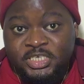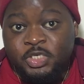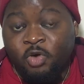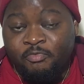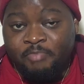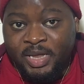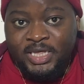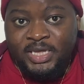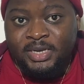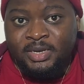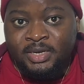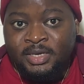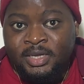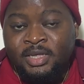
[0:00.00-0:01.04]
city of
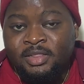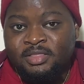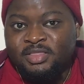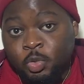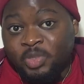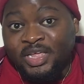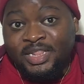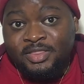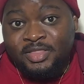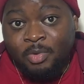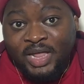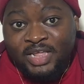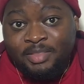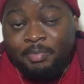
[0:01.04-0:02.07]
Benin. So
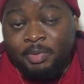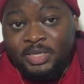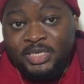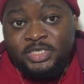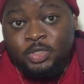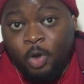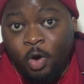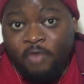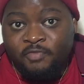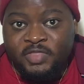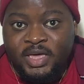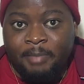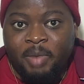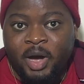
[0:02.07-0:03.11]
they were like the police
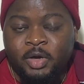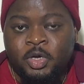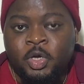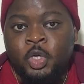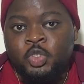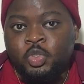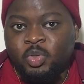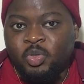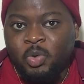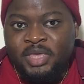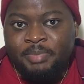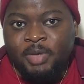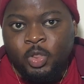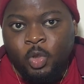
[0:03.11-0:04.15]
of the empire. So
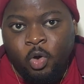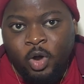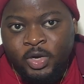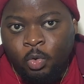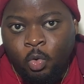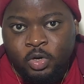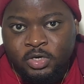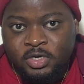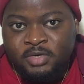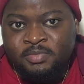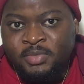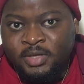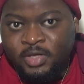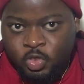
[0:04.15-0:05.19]
they were keeping law and
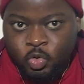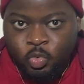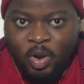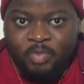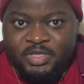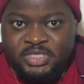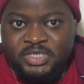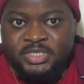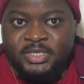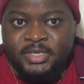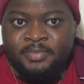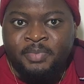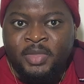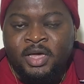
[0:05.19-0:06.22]
order throughout the
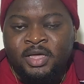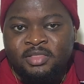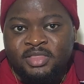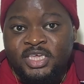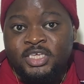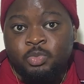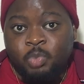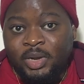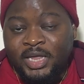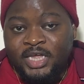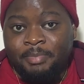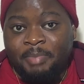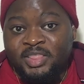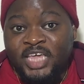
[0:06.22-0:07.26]
city. These were
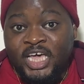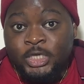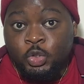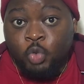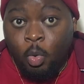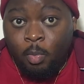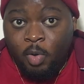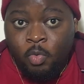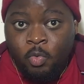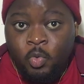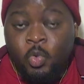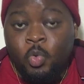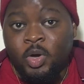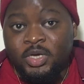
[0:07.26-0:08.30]
led by the
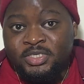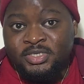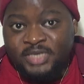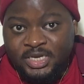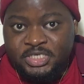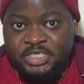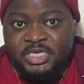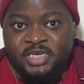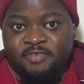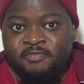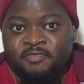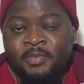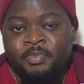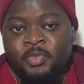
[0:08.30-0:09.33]
Ezomo, who was a
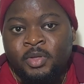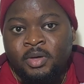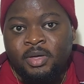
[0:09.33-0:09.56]
chief,